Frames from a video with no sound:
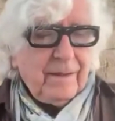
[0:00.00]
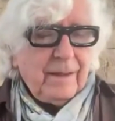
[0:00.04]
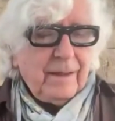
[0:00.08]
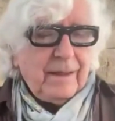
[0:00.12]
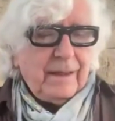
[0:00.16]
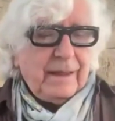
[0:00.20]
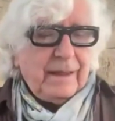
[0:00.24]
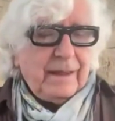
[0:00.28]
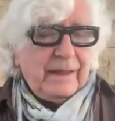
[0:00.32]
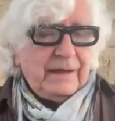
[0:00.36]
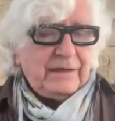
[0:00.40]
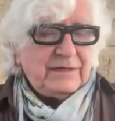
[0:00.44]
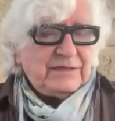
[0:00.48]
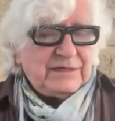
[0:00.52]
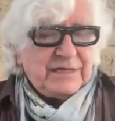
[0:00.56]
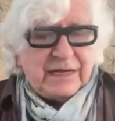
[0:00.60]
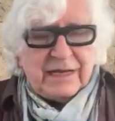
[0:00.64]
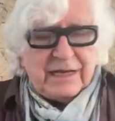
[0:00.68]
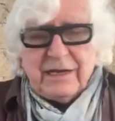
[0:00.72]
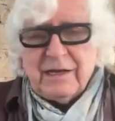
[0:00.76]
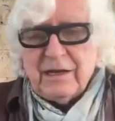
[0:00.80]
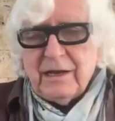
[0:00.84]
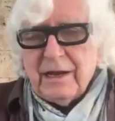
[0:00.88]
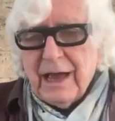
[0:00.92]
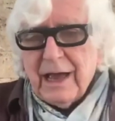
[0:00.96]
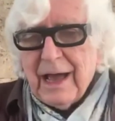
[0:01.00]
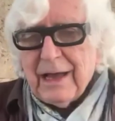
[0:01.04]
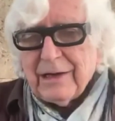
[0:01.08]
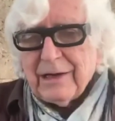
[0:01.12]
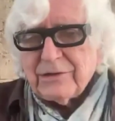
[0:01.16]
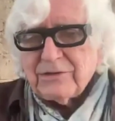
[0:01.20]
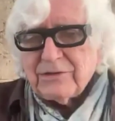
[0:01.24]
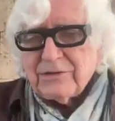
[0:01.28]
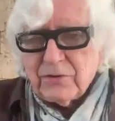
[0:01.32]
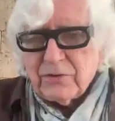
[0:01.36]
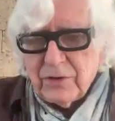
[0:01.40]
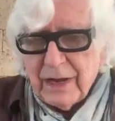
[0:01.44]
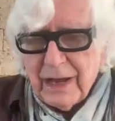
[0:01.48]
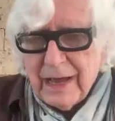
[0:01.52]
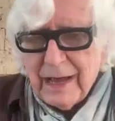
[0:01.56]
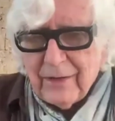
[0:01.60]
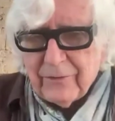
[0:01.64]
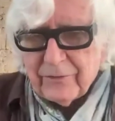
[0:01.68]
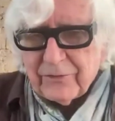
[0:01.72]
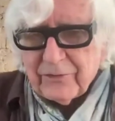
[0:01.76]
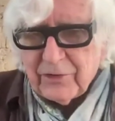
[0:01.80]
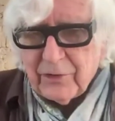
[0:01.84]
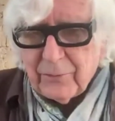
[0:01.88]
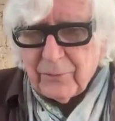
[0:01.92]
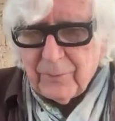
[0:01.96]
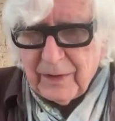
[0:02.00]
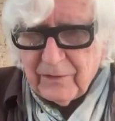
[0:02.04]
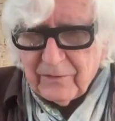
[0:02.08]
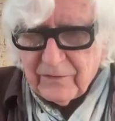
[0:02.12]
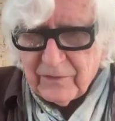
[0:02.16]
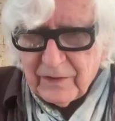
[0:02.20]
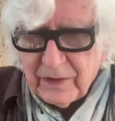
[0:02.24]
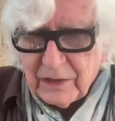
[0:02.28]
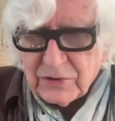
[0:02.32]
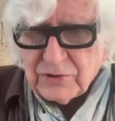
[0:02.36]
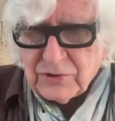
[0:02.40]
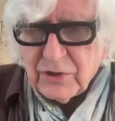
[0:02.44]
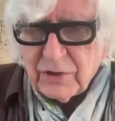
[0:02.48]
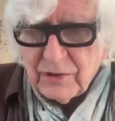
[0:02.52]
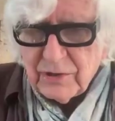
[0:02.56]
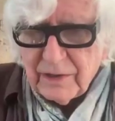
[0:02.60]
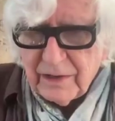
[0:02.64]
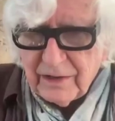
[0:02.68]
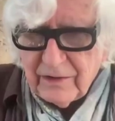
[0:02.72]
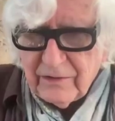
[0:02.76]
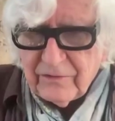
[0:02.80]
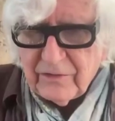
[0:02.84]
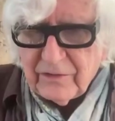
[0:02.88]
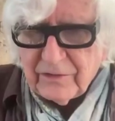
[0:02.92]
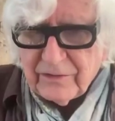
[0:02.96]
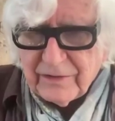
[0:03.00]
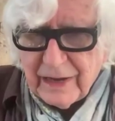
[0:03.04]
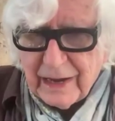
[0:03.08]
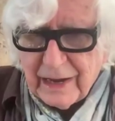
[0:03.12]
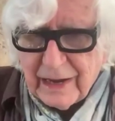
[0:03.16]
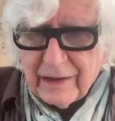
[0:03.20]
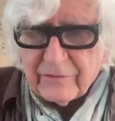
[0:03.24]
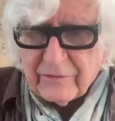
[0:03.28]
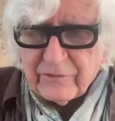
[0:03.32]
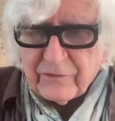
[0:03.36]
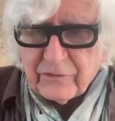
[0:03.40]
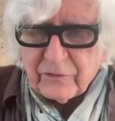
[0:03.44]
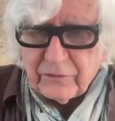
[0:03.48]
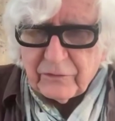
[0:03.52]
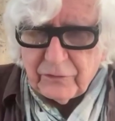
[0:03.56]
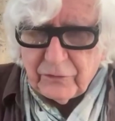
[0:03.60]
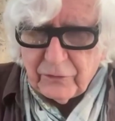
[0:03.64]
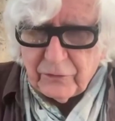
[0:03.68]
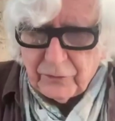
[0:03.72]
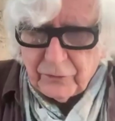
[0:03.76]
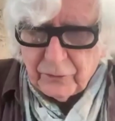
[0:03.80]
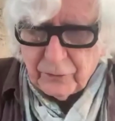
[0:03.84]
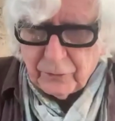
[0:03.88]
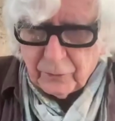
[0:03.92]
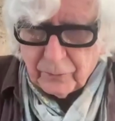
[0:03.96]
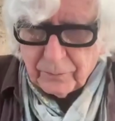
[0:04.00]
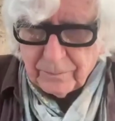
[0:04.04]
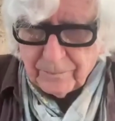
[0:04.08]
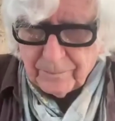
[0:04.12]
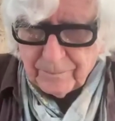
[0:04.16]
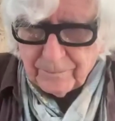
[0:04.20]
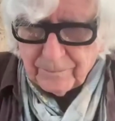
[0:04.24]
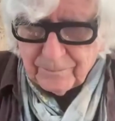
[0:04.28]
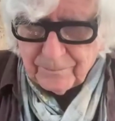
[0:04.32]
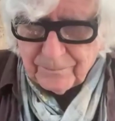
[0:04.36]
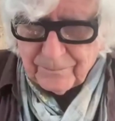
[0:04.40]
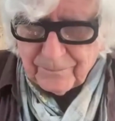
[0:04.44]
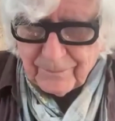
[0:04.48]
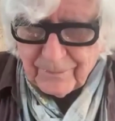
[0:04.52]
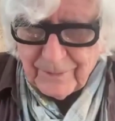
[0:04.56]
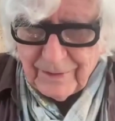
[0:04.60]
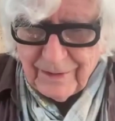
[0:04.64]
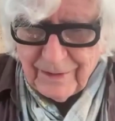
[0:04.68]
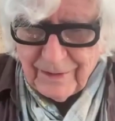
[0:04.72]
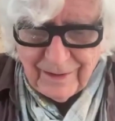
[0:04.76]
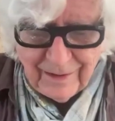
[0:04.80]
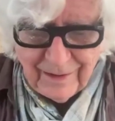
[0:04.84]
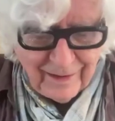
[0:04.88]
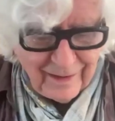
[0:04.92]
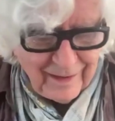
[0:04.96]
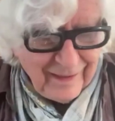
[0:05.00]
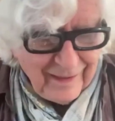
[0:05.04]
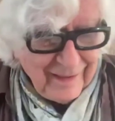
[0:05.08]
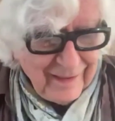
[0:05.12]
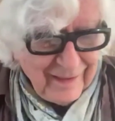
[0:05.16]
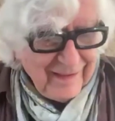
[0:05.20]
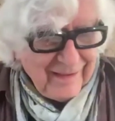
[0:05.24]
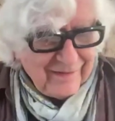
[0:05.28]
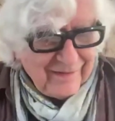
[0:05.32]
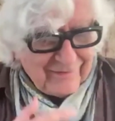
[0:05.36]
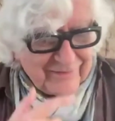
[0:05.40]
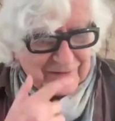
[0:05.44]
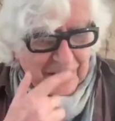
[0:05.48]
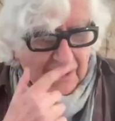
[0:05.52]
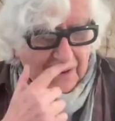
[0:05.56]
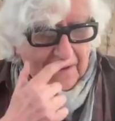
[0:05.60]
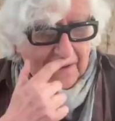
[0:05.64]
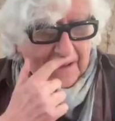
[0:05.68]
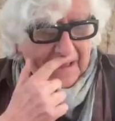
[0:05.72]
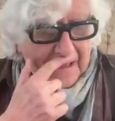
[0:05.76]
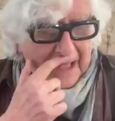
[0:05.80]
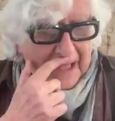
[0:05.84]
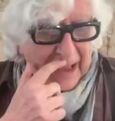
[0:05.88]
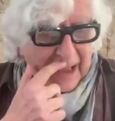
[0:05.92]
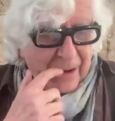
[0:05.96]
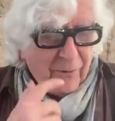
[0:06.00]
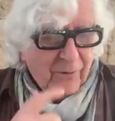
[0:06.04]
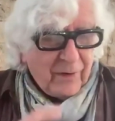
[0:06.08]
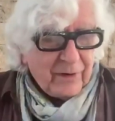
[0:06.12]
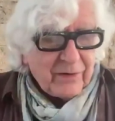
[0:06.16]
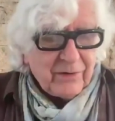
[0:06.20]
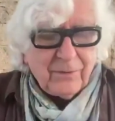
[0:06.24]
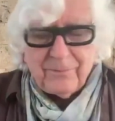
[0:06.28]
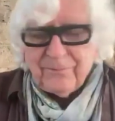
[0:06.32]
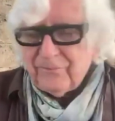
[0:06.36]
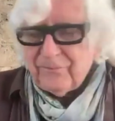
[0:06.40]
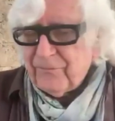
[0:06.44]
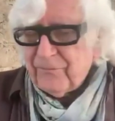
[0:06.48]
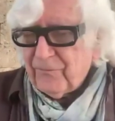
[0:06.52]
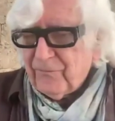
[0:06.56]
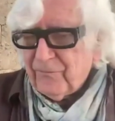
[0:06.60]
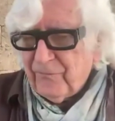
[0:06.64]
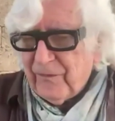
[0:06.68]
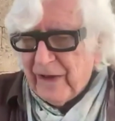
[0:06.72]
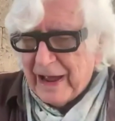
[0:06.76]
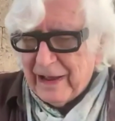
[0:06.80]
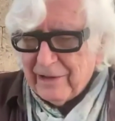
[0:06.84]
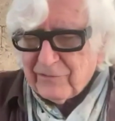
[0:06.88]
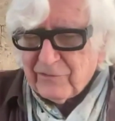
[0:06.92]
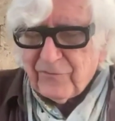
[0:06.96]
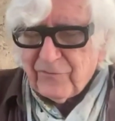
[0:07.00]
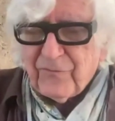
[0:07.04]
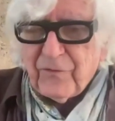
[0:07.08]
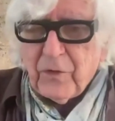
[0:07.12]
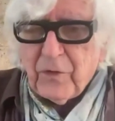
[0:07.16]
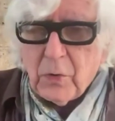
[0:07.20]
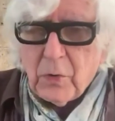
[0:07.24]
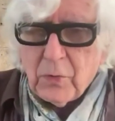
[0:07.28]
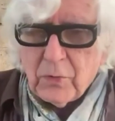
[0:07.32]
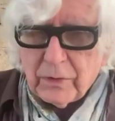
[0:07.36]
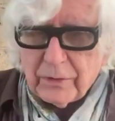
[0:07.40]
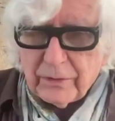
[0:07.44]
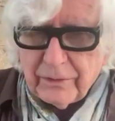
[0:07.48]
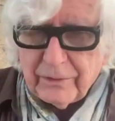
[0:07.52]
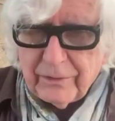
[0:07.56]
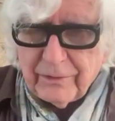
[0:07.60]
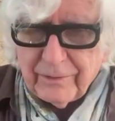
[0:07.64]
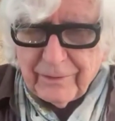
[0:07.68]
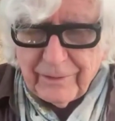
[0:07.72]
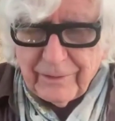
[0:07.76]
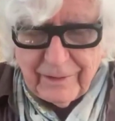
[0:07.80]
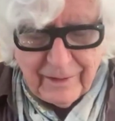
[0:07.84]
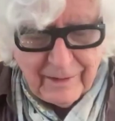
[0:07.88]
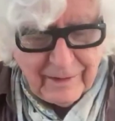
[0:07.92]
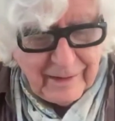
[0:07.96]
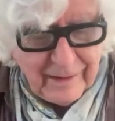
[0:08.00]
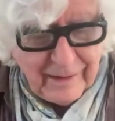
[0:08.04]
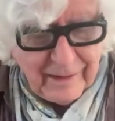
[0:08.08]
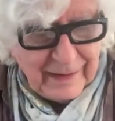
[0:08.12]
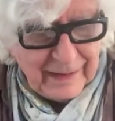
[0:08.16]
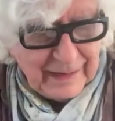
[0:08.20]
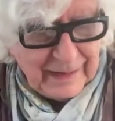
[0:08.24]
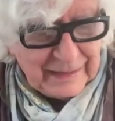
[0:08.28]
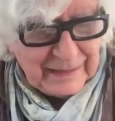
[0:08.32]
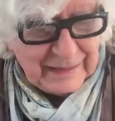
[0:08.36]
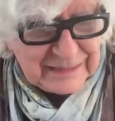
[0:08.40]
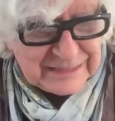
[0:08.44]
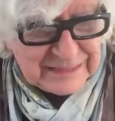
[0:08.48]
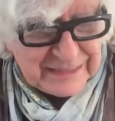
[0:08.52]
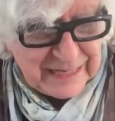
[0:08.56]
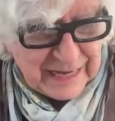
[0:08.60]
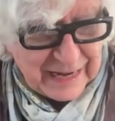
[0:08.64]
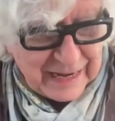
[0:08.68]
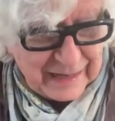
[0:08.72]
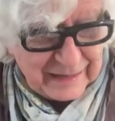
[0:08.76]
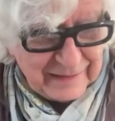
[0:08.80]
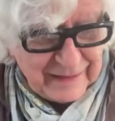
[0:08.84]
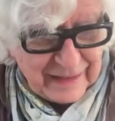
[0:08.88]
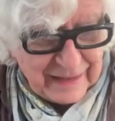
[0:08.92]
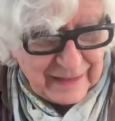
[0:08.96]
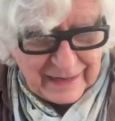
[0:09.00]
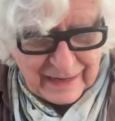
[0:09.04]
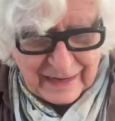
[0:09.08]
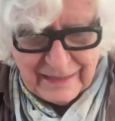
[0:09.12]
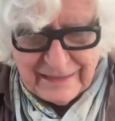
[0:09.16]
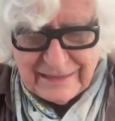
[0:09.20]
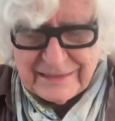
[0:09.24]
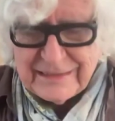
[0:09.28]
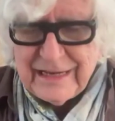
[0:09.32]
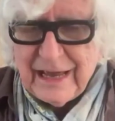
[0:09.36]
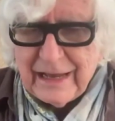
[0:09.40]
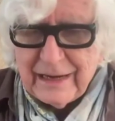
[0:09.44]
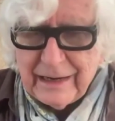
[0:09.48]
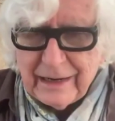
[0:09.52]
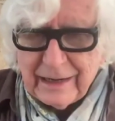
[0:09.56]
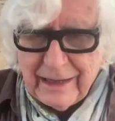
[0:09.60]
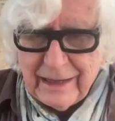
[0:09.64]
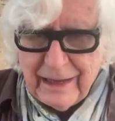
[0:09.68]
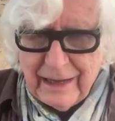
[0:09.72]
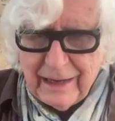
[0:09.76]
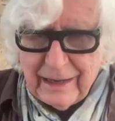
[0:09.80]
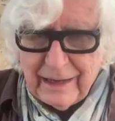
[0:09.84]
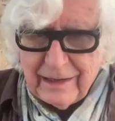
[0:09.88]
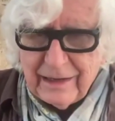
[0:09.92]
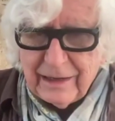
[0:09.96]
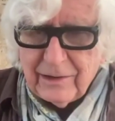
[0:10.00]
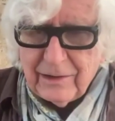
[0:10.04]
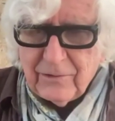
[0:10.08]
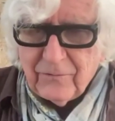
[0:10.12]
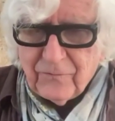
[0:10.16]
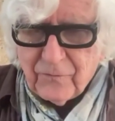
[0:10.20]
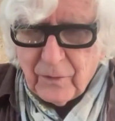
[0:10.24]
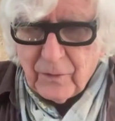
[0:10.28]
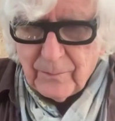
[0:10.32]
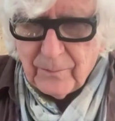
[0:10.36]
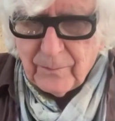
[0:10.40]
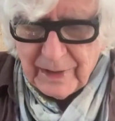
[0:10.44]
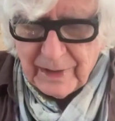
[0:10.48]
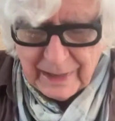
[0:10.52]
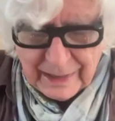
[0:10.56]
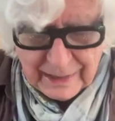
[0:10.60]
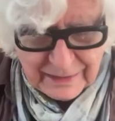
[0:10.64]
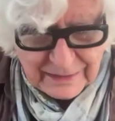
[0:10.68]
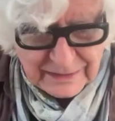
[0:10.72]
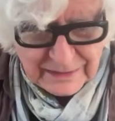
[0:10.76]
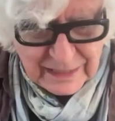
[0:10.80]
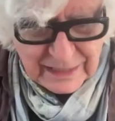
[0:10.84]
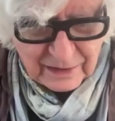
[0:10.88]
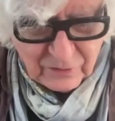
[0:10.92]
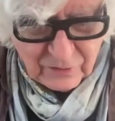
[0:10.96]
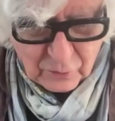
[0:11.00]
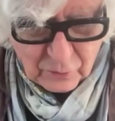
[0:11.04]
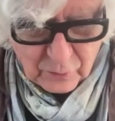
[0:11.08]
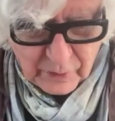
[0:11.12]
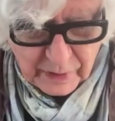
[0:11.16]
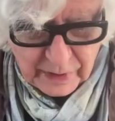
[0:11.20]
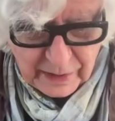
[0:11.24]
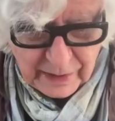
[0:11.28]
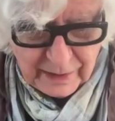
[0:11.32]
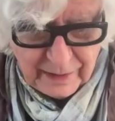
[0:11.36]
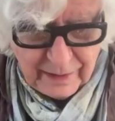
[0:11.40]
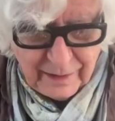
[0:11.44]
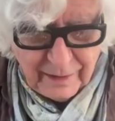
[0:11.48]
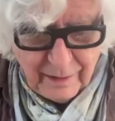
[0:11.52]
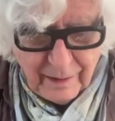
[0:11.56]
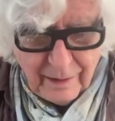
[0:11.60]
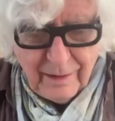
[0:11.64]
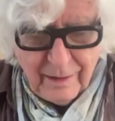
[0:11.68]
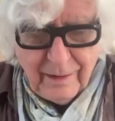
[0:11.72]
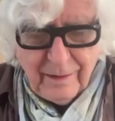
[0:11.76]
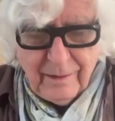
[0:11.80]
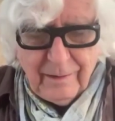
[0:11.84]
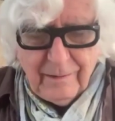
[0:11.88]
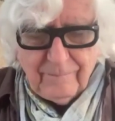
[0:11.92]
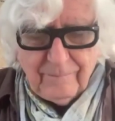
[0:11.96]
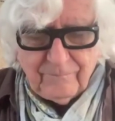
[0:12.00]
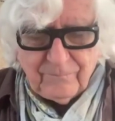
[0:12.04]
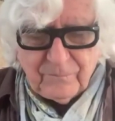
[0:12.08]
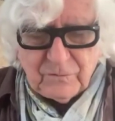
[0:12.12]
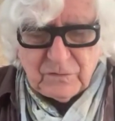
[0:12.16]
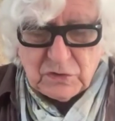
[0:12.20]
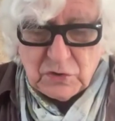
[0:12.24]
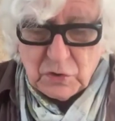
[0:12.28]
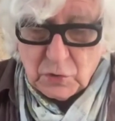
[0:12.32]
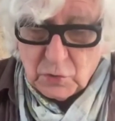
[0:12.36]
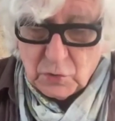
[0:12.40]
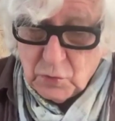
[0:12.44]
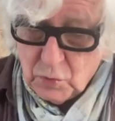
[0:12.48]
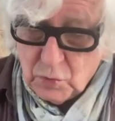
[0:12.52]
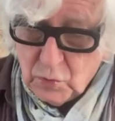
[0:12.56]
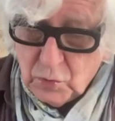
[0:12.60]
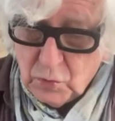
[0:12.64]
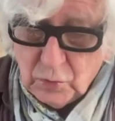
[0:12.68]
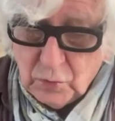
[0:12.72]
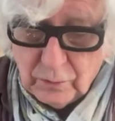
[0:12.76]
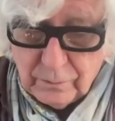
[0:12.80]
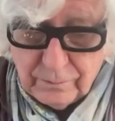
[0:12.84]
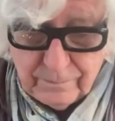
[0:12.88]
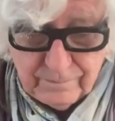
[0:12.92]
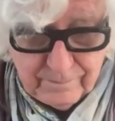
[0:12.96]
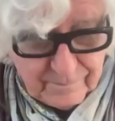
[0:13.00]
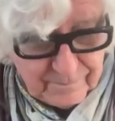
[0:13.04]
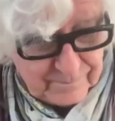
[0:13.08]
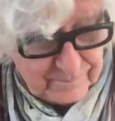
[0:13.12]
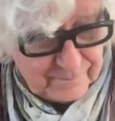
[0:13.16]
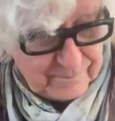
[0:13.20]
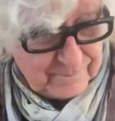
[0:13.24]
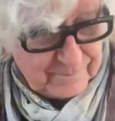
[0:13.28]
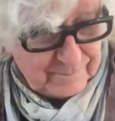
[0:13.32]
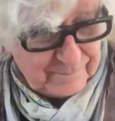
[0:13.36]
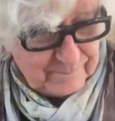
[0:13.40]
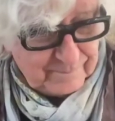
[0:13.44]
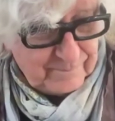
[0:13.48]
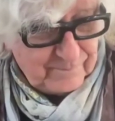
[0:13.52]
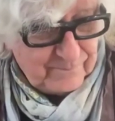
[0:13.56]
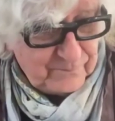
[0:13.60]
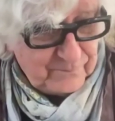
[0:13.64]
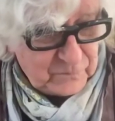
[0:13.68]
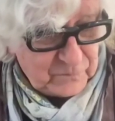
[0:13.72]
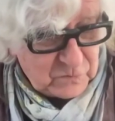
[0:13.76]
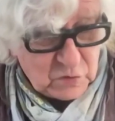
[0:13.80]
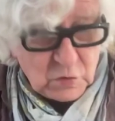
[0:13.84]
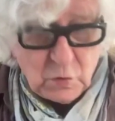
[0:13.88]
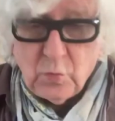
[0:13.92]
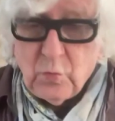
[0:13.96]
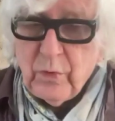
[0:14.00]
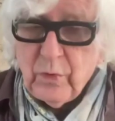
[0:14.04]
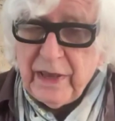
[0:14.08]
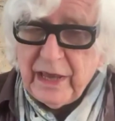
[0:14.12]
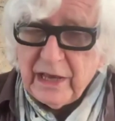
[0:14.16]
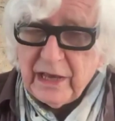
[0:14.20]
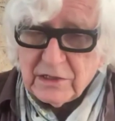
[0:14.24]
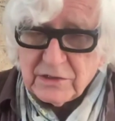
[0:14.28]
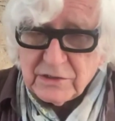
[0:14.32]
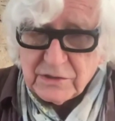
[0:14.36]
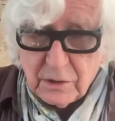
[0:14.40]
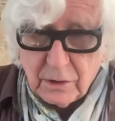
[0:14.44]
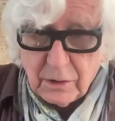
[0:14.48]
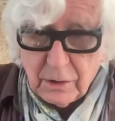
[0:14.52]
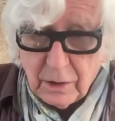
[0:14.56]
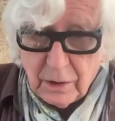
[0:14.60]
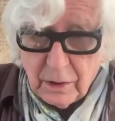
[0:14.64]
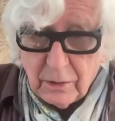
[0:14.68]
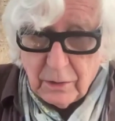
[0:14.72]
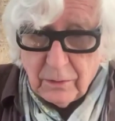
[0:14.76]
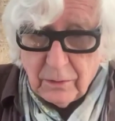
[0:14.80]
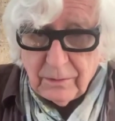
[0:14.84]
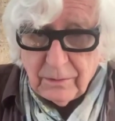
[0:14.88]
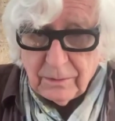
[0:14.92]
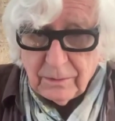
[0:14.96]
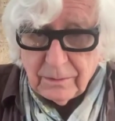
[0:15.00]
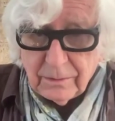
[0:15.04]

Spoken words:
It did not turn out to be such an easy task to do. So I want to fast forward and say that I dedicated from 93 to 2 weeks ago